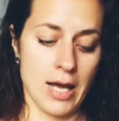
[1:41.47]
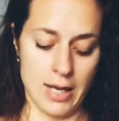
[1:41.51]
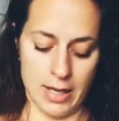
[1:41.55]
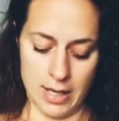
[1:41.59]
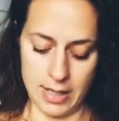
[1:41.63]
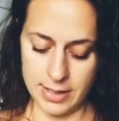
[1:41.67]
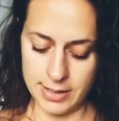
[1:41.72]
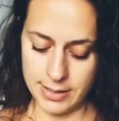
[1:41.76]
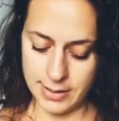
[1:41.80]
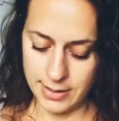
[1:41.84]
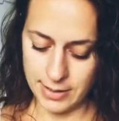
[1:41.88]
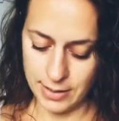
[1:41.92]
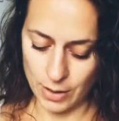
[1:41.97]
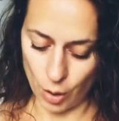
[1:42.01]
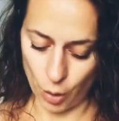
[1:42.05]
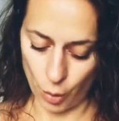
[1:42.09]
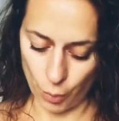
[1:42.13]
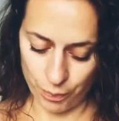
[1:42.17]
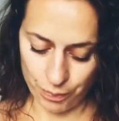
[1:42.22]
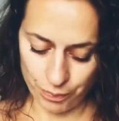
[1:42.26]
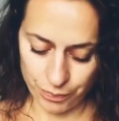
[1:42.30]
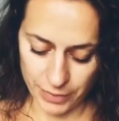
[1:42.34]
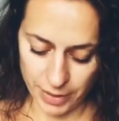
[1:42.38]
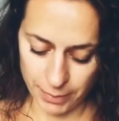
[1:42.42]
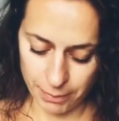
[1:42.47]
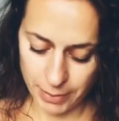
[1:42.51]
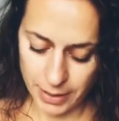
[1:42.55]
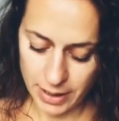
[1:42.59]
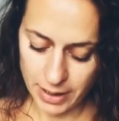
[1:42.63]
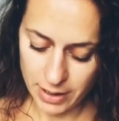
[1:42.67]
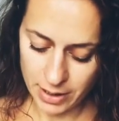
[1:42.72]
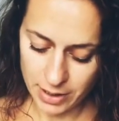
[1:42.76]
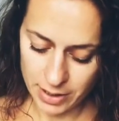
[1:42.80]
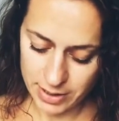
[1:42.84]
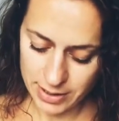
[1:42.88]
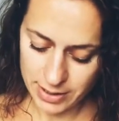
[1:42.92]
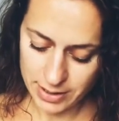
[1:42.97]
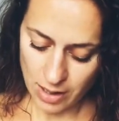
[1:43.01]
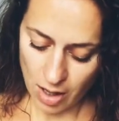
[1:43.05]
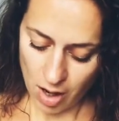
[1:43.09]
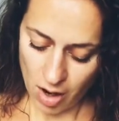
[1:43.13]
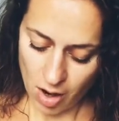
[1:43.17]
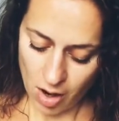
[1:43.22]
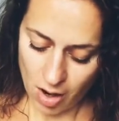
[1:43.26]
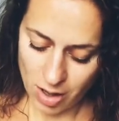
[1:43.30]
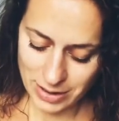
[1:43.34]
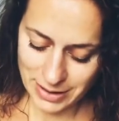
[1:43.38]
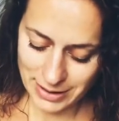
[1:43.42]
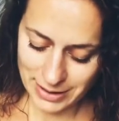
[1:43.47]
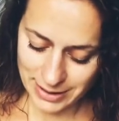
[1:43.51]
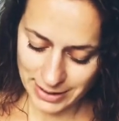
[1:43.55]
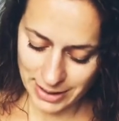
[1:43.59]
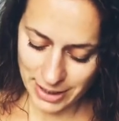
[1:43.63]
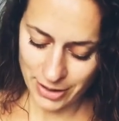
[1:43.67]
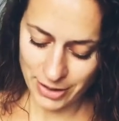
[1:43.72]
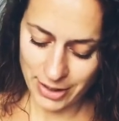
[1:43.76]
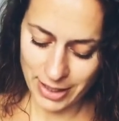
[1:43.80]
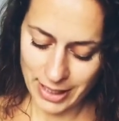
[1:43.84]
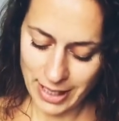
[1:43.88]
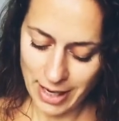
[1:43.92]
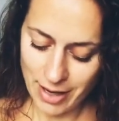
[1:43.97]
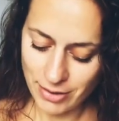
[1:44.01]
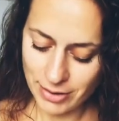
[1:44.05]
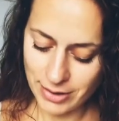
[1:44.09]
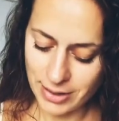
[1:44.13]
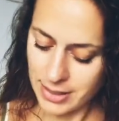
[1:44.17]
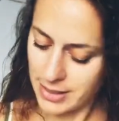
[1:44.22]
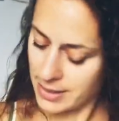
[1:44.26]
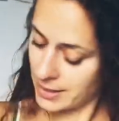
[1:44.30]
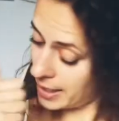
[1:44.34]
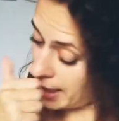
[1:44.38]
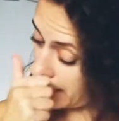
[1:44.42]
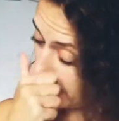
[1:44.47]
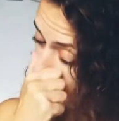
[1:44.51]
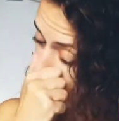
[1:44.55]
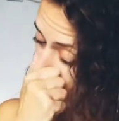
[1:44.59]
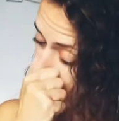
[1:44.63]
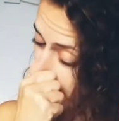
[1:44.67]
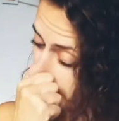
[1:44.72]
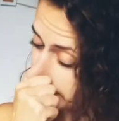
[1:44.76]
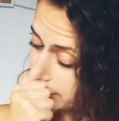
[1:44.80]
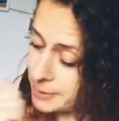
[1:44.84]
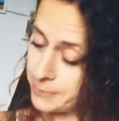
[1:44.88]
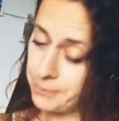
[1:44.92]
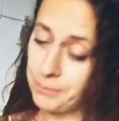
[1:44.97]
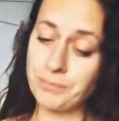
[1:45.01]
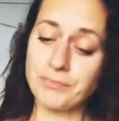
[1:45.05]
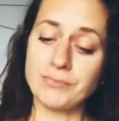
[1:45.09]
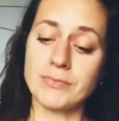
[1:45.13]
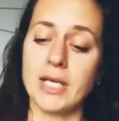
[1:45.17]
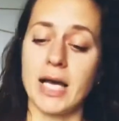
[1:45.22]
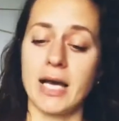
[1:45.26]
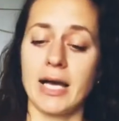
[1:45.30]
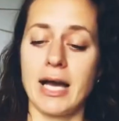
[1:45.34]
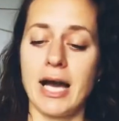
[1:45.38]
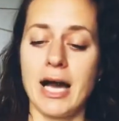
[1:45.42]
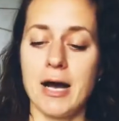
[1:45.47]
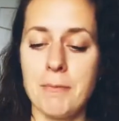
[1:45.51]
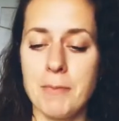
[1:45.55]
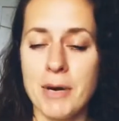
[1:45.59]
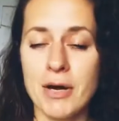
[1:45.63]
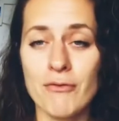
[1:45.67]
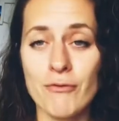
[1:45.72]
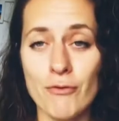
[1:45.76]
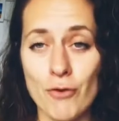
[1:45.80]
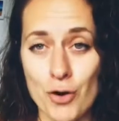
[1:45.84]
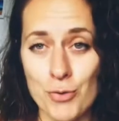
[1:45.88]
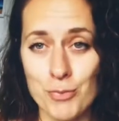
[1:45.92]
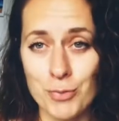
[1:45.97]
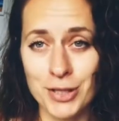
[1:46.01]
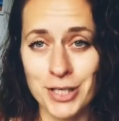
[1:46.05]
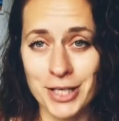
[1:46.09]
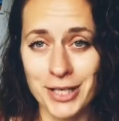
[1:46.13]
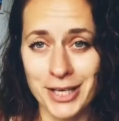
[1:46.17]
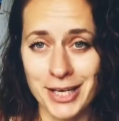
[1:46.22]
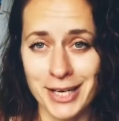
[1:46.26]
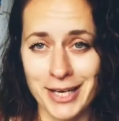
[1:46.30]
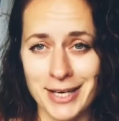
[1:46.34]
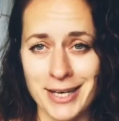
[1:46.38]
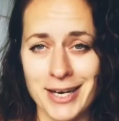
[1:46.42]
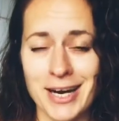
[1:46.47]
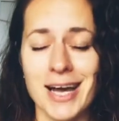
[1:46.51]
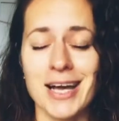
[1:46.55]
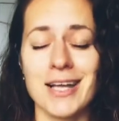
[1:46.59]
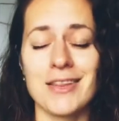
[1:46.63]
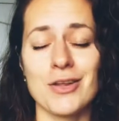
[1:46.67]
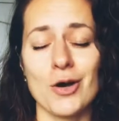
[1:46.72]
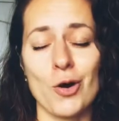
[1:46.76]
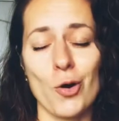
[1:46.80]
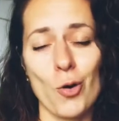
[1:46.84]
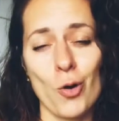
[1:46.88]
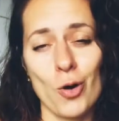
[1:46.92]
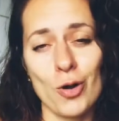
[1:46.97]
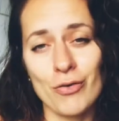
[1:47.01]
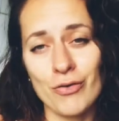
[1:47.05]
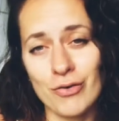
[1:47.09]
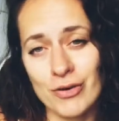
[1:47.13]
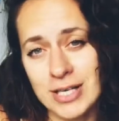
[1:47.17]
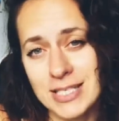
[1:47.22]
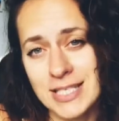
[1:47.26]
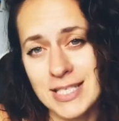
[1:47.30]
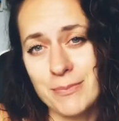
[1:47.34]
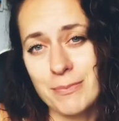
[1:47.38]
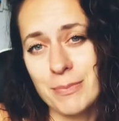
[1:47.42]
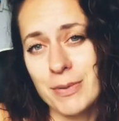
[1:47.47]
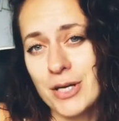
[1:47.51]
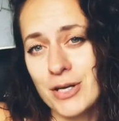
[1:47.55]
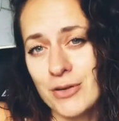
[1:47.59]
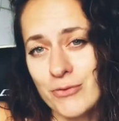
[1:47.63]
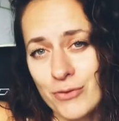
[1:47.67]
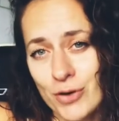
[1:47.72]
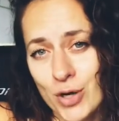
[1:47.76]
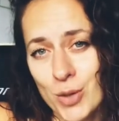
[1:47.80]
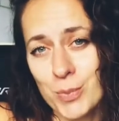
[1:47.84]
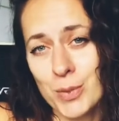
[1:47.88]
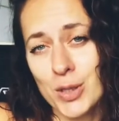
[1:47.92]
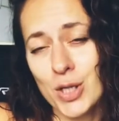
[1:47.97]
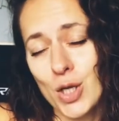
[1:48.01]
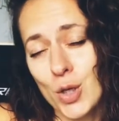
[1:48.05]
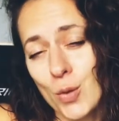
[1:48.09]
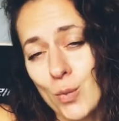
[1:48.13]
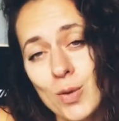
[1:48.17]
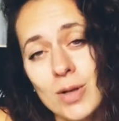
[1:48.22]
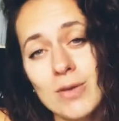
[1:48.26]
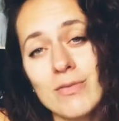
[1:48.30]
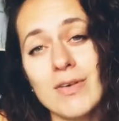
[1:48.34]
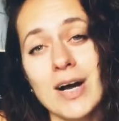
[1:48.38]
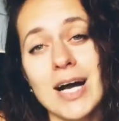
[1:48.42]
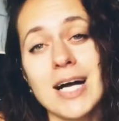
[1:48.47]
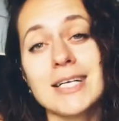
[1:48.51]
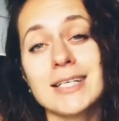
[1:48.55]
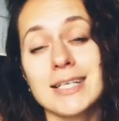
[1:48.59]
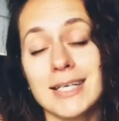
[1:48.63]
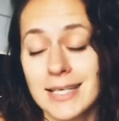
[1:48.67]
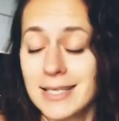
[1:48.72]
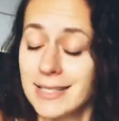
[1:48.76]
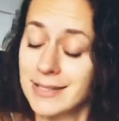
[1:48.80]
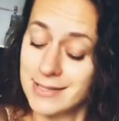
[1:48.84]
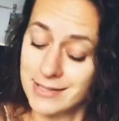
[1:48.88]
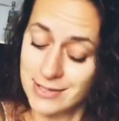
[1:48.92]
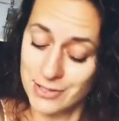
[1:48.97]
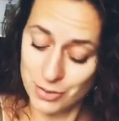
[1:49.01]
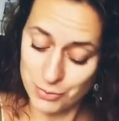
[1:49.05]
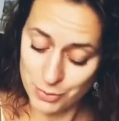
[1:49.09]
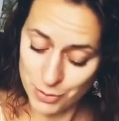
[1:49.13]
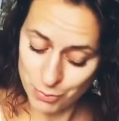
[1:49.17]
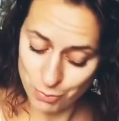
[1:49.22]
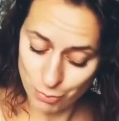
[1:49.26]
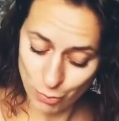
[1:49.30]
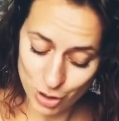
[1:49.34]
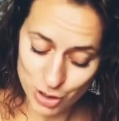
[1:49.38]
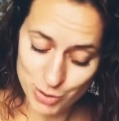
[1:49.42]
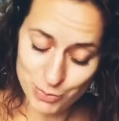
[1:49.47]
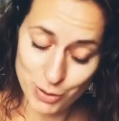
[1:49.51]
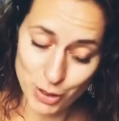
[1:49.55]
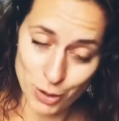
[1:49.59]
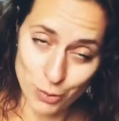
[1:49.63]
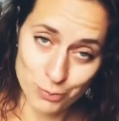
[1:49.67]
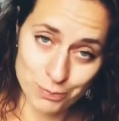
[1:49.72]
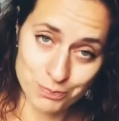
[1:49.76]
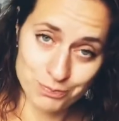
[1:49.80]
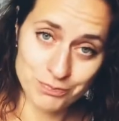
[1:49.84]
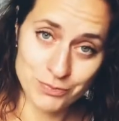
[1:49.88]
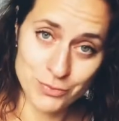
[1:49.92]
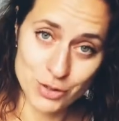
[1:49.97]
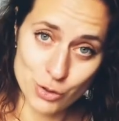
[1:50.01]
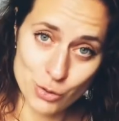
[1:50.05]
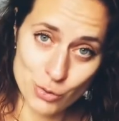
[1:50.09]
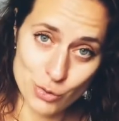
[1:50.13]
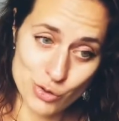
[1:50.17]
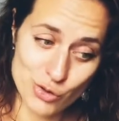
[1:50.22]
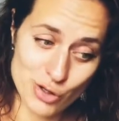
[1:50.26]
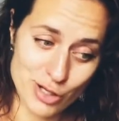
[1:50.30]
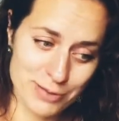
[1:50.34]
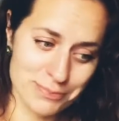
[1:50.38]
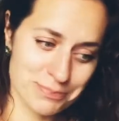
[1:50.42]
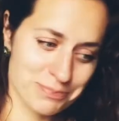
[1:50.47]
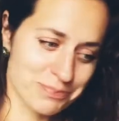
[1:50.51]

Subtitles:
So the beaker is on, tearing out the scales. I have my formula here, and the whole recipe and formula you will find in the description box below, usual.